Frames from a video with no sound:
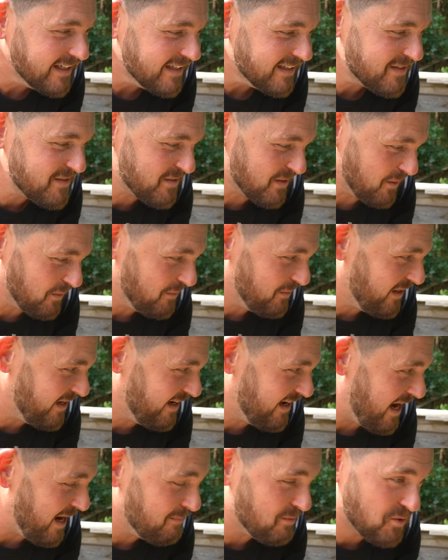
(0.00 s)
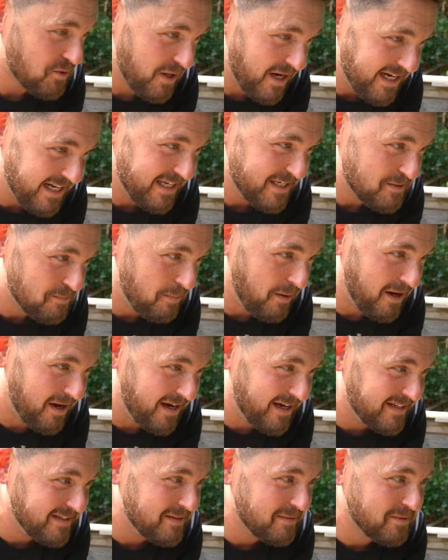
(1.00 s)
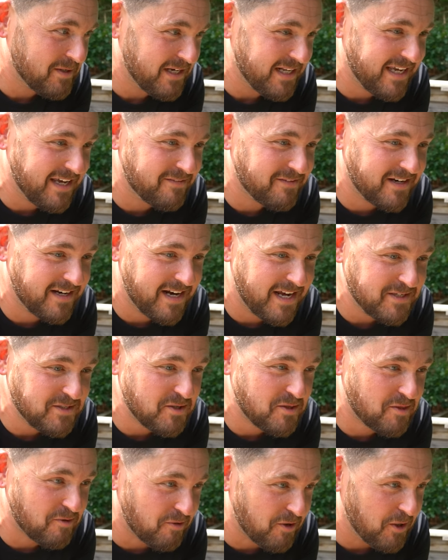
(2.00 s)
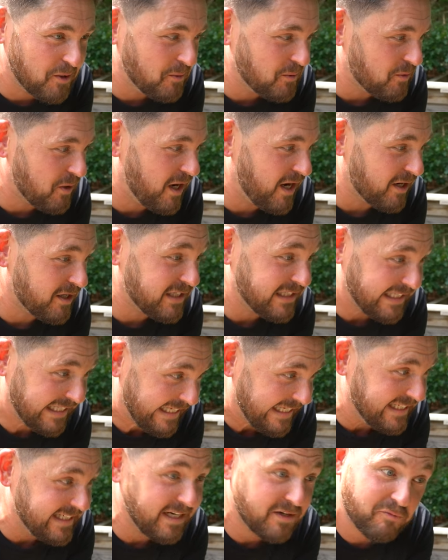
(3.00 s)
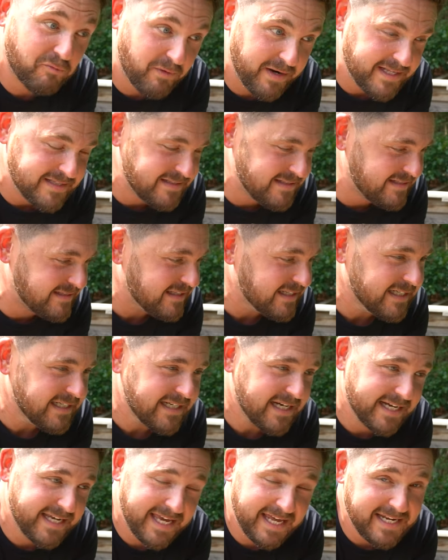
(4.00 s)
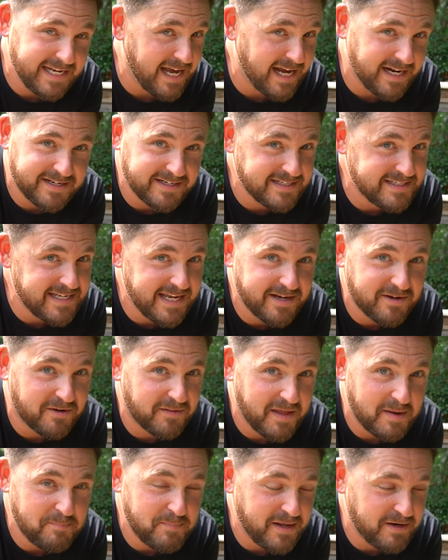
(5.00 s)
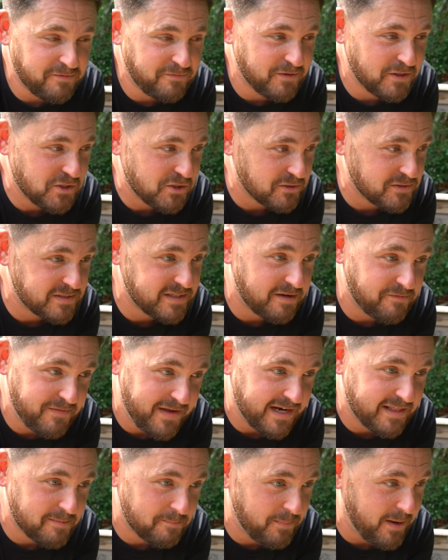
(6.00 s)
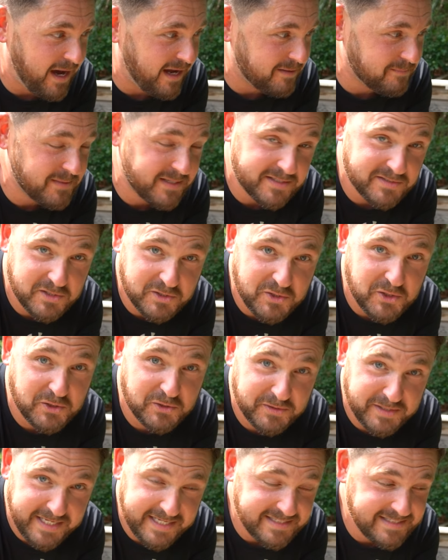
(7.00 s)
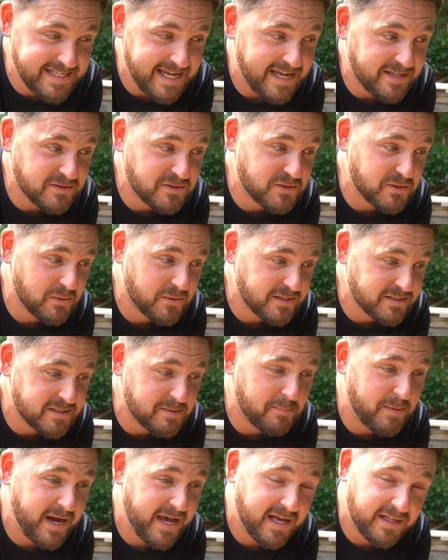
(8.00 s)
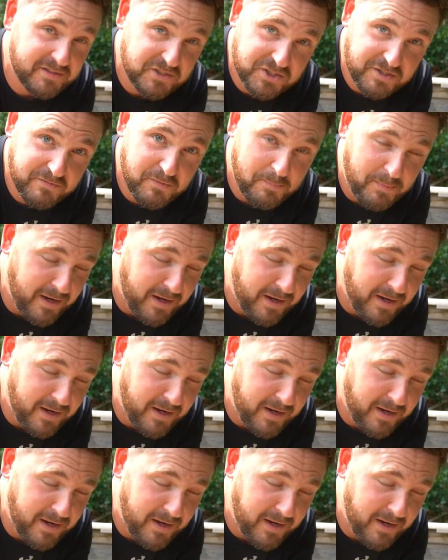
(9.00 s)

So I'm draining his pond, I'm gonna give it a nice thorough clean and rinse. Again, not gonna take all that beneficial stuff out of the bottom because the turtle needs that, and so does the biology of the